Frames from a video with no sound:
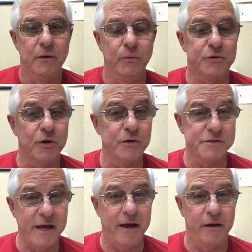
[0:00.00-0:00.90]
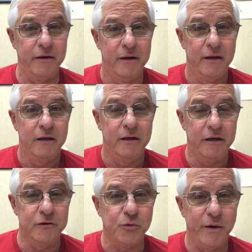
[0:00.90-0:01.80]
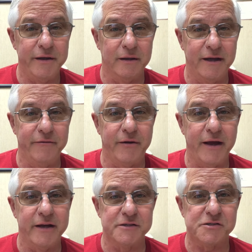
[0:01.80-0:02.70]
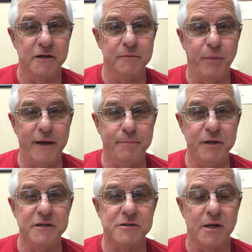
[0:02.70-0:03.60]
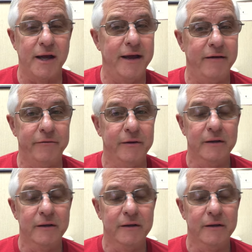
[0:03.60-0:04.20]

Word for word: Well, it turns out in 2011, I got stung by bees, and I have